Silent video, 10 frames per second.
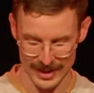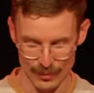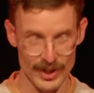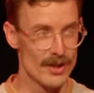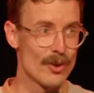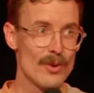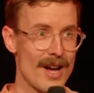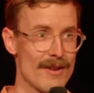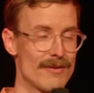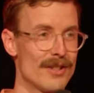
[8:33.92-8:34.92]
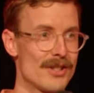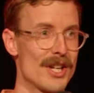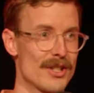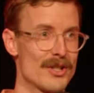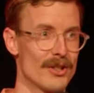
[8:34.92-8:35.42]
We all have
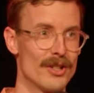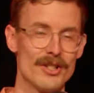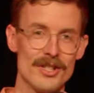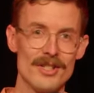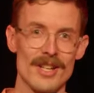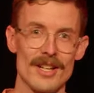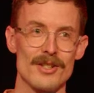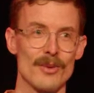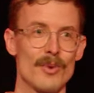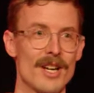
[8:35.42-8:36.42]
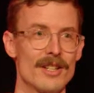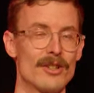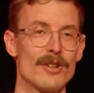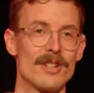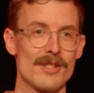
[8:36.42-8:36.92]
sexual urges. That's the way
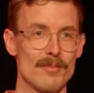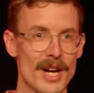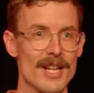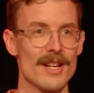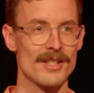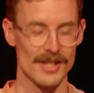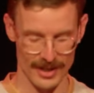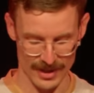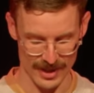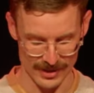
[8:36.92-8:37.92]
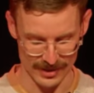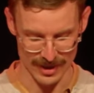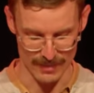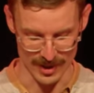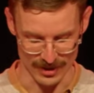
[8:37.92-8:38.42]
God has made us in his
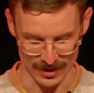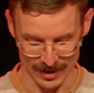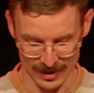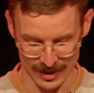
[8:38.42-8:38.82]
image.